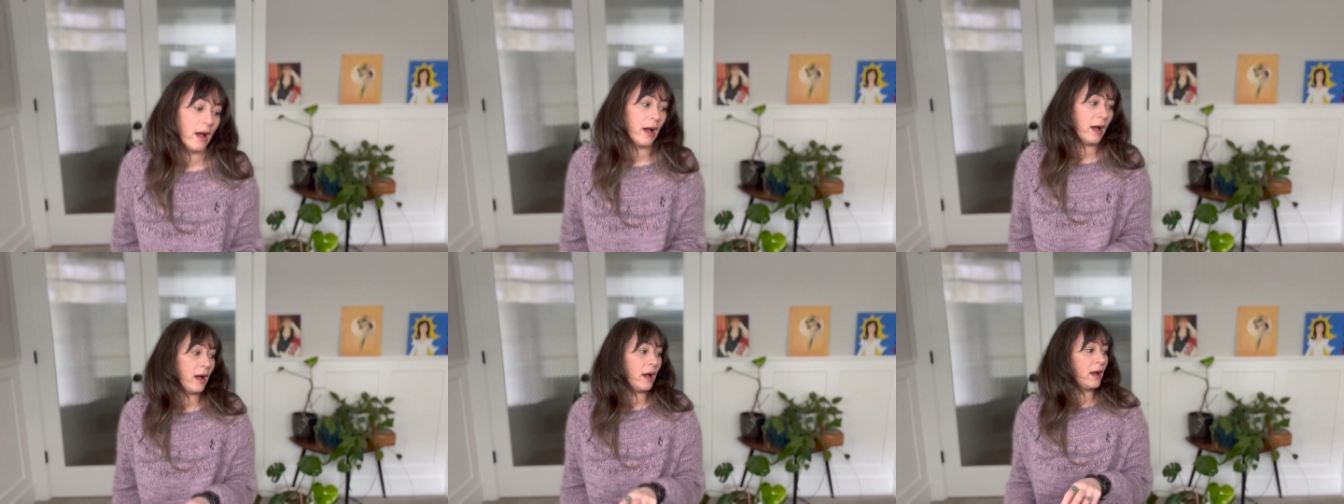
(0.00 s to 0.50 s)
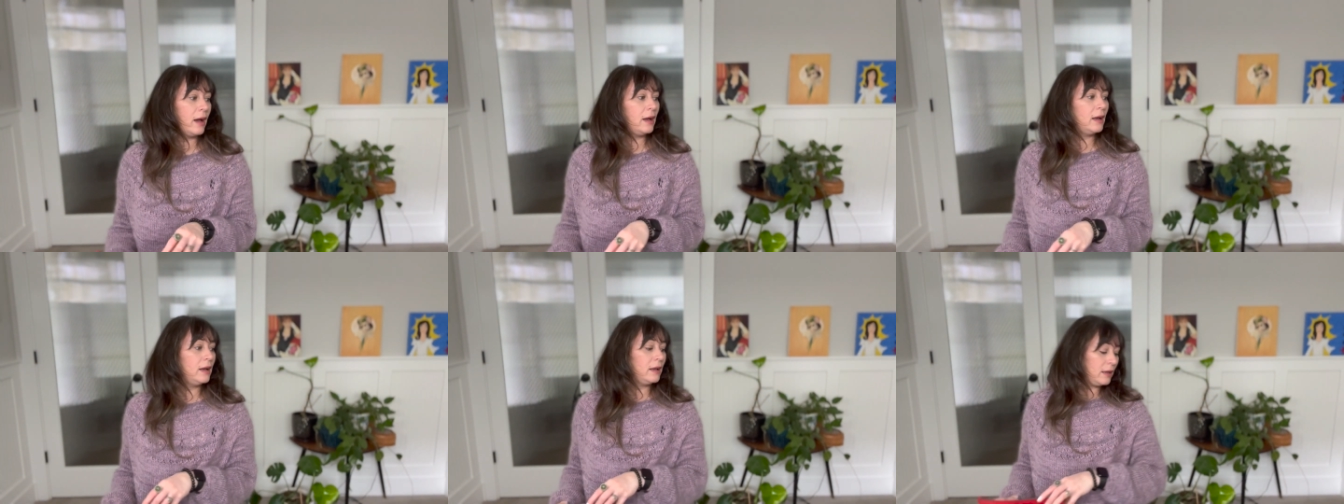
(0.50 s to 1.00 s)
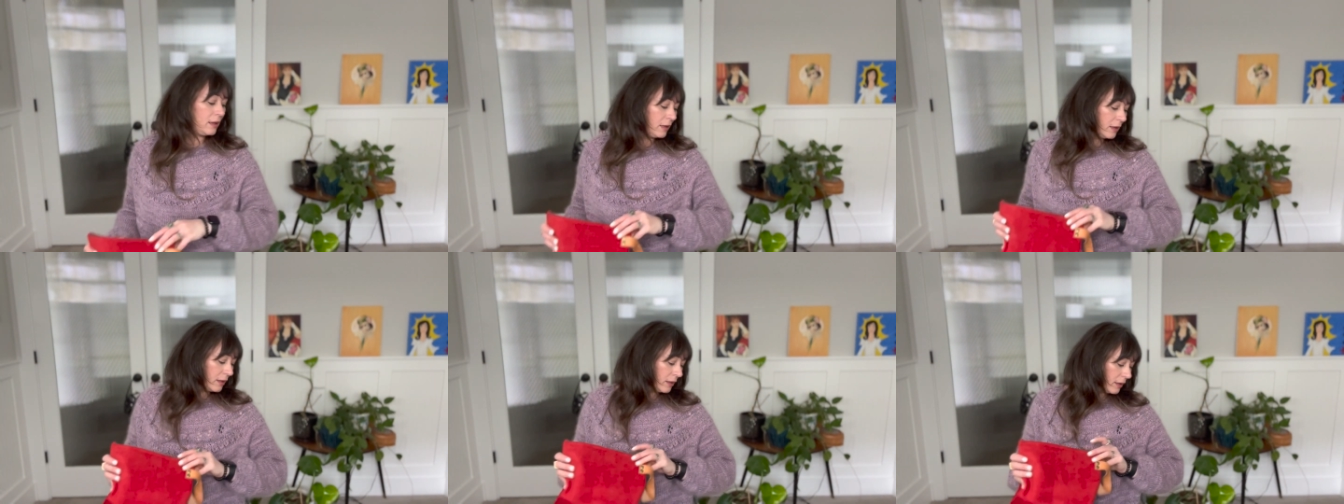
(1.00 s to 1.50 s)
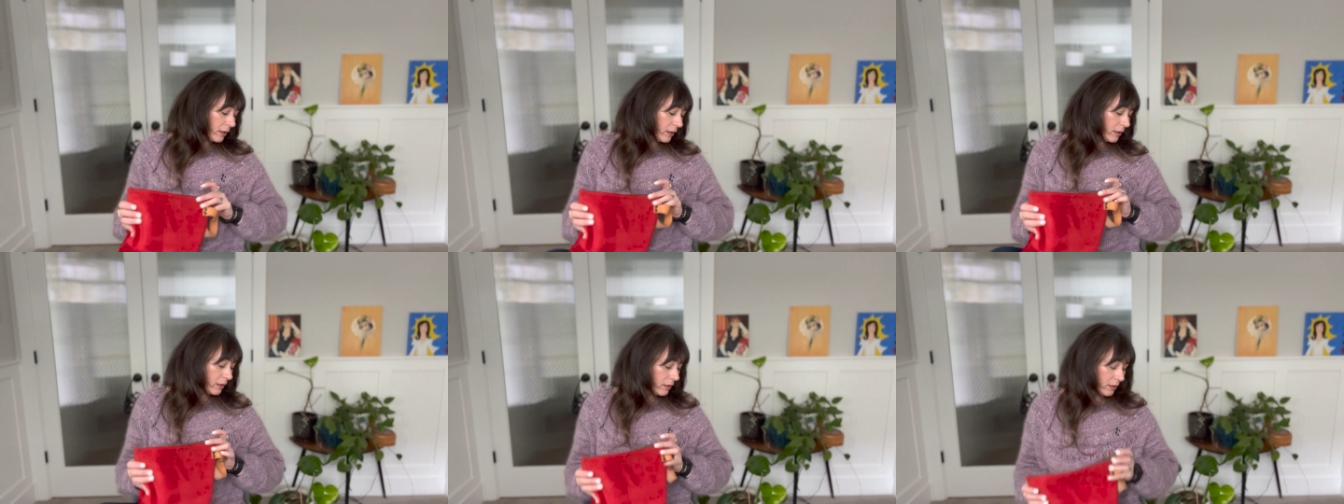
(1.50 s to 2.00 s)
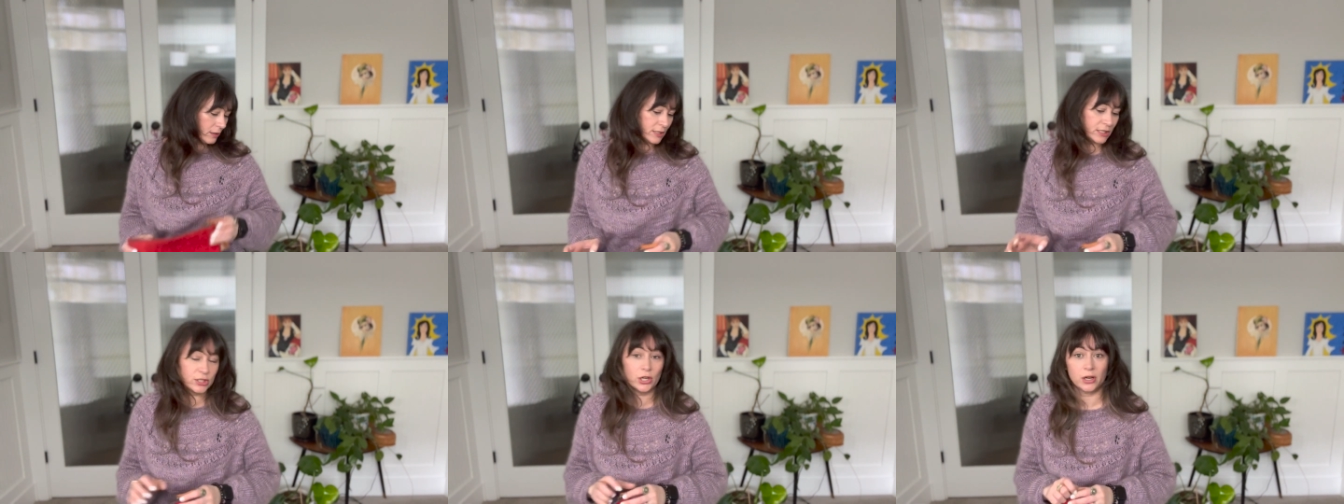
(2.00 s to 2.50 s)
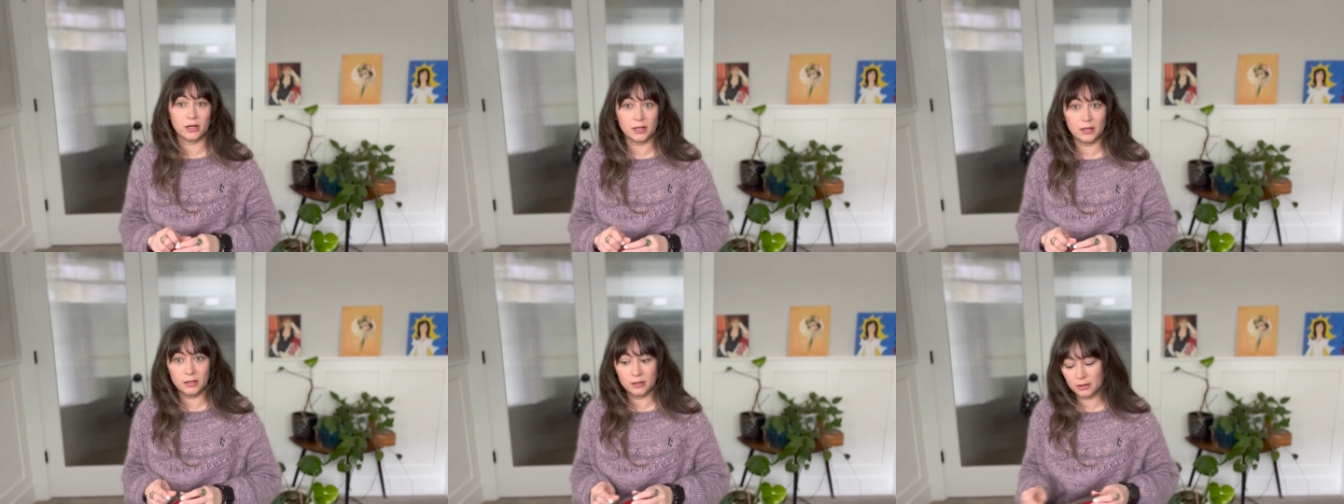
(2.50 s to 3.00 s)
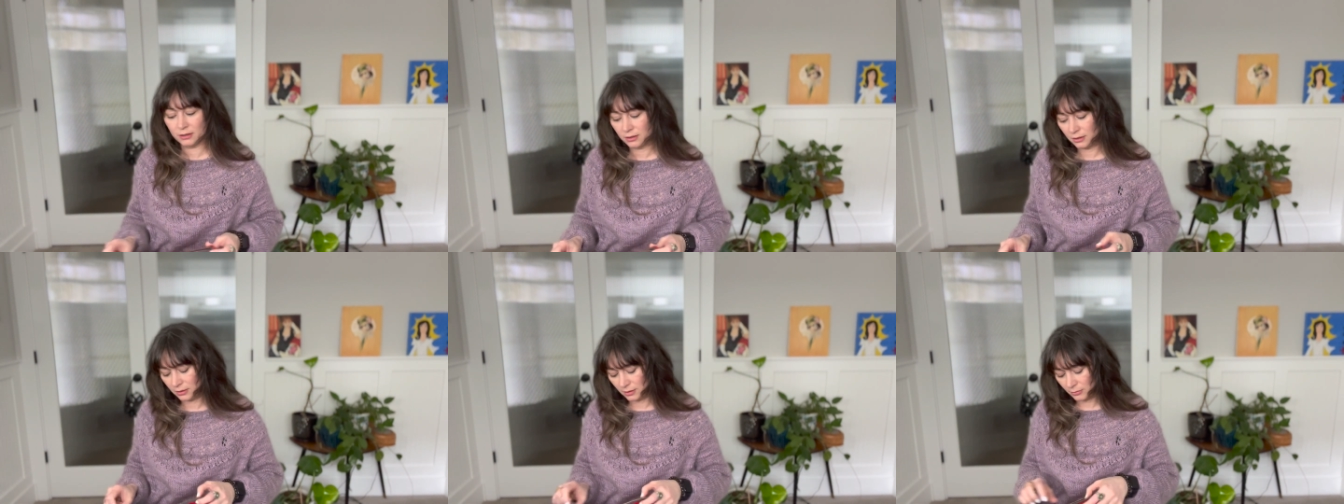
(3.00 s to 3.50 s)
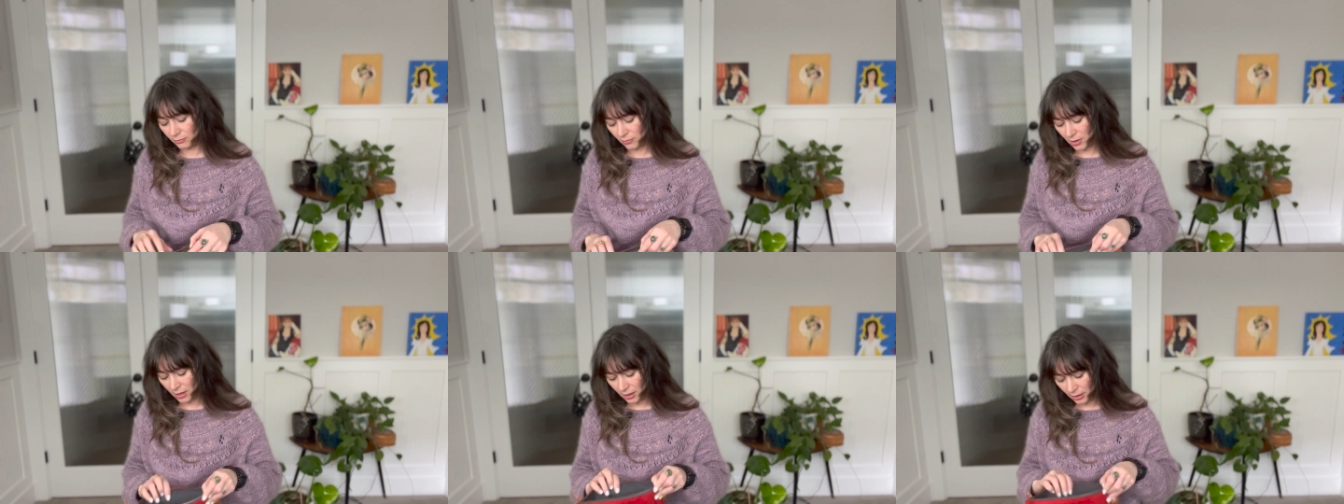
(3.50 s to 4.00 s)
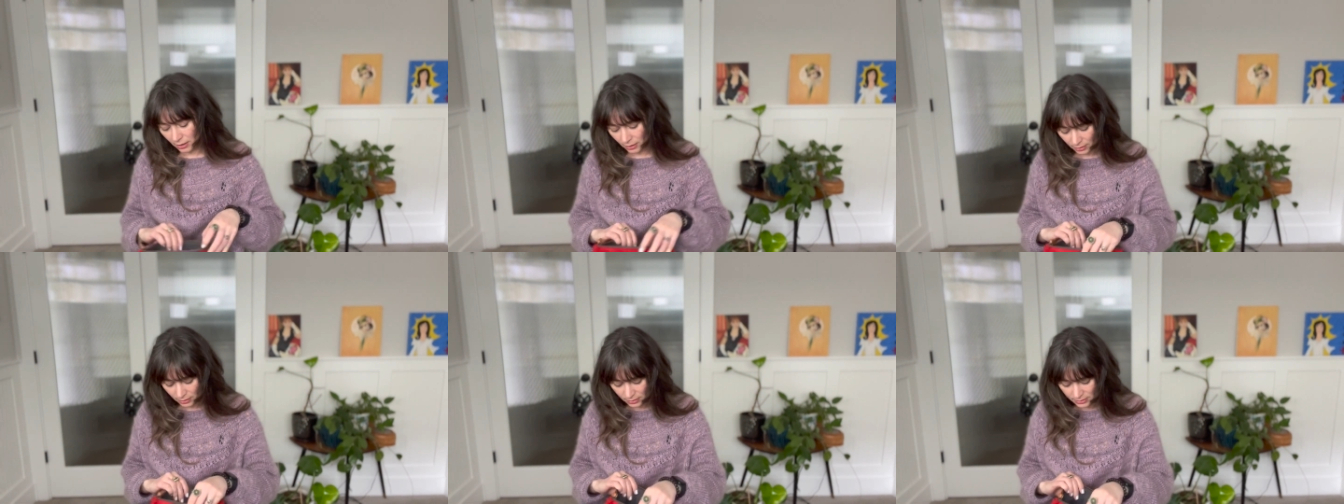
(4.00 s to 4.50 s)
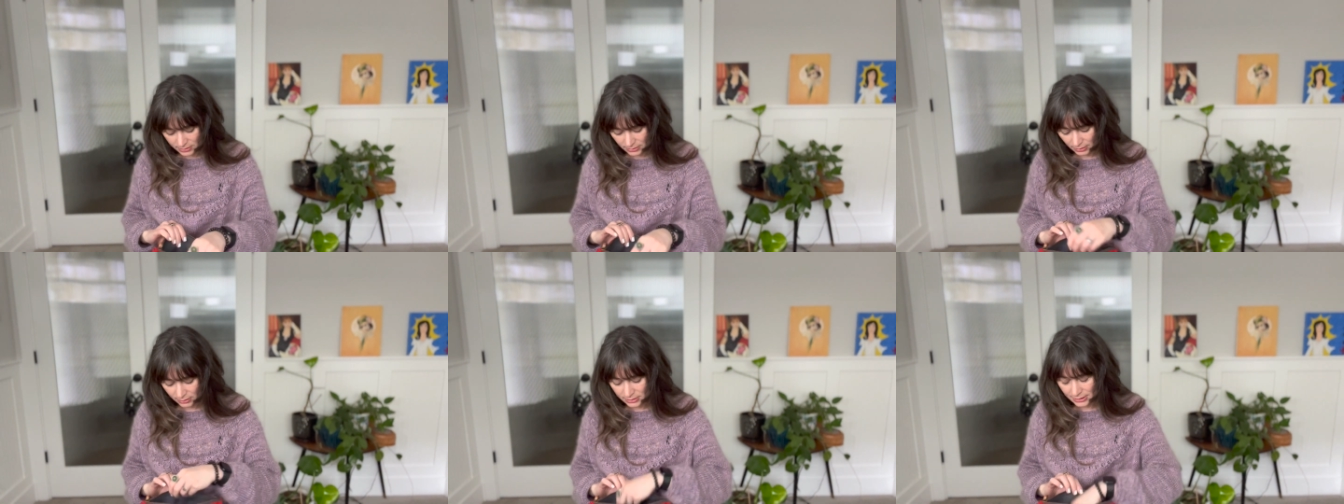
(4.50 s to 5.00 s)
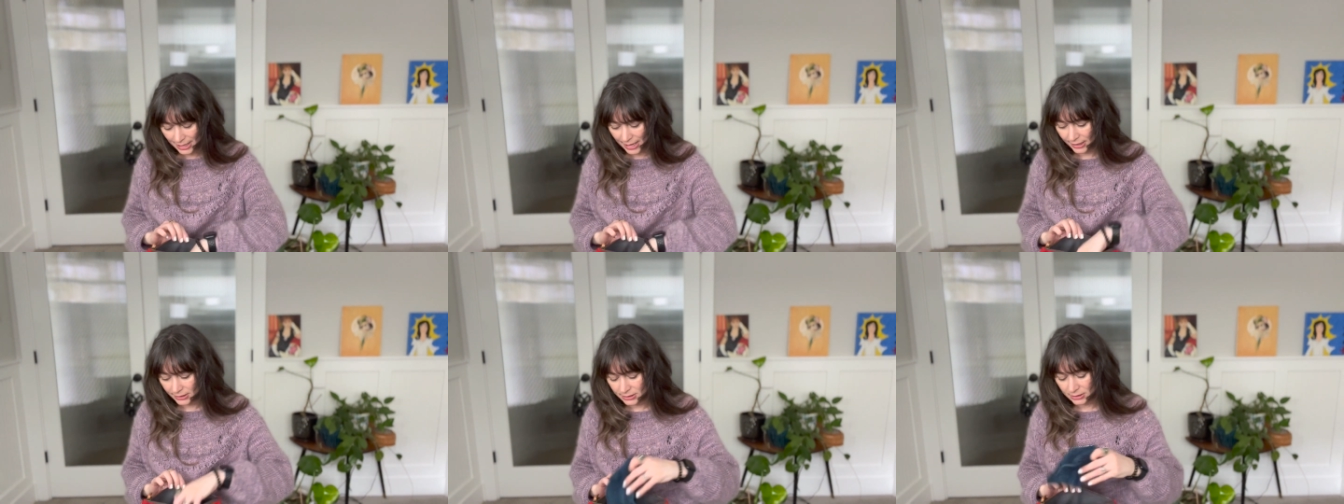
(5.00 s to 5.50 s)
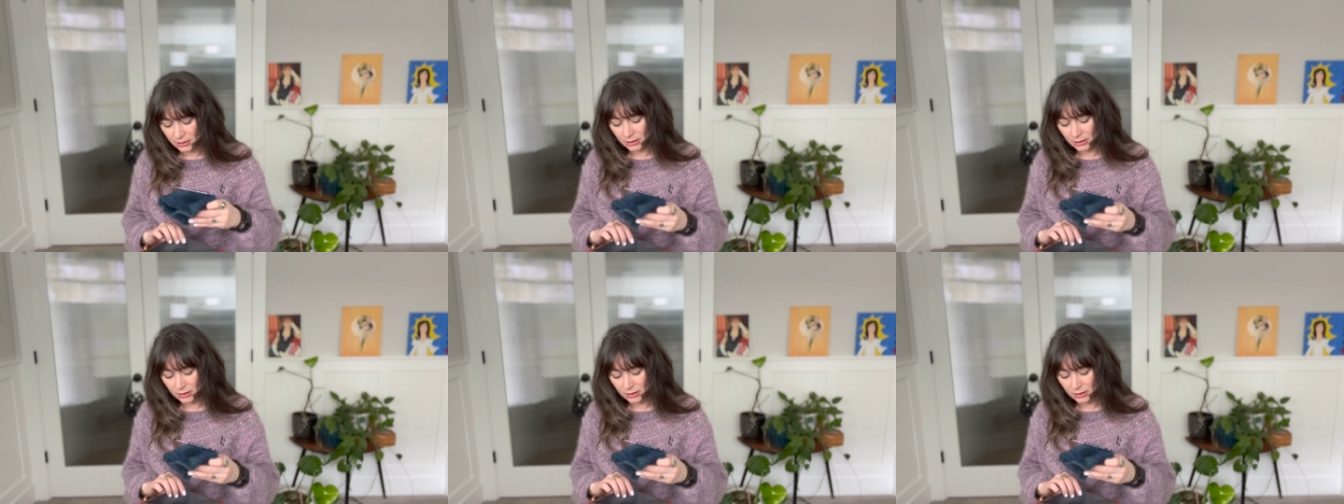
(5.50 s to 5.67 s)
I started my son's hat.